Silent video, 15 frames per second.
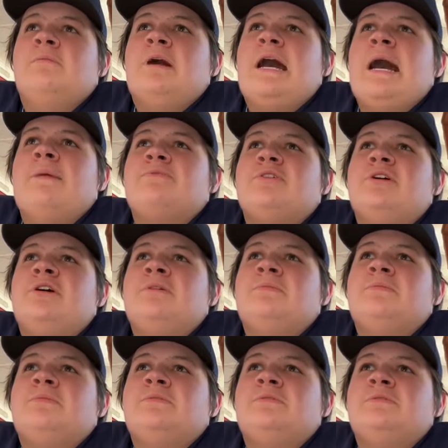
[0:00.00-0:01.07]
Popped
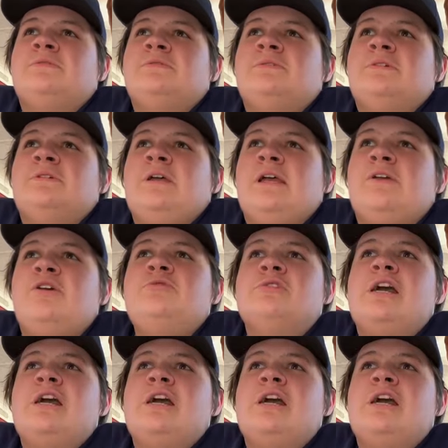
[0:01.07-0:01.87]
up. I could